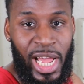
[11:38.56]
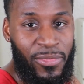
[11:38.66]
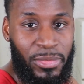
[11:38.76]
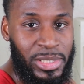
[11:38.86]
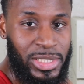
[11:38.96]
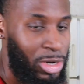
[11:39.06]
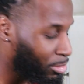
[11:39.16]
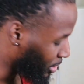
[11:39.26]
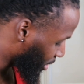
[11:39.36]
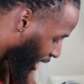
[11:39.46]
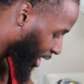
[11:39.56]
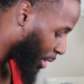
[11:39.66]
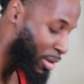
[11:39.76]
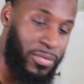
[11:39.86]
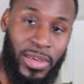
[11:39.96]
got from the stove, but dang,
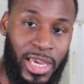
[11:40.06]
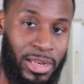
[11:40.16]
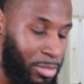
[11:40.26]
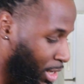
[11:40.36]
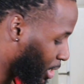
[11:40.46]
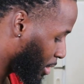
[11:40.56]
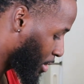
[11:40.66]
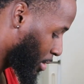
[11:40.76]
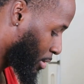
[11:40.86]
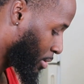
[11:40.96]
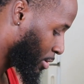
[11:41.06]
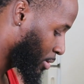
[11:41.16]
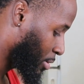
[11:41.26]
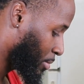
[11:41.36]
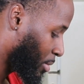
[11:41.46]
I be forgetting, man.
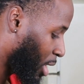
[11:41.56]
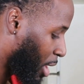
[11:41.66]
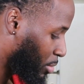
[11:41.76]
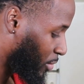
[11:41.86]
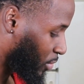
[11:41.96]
I be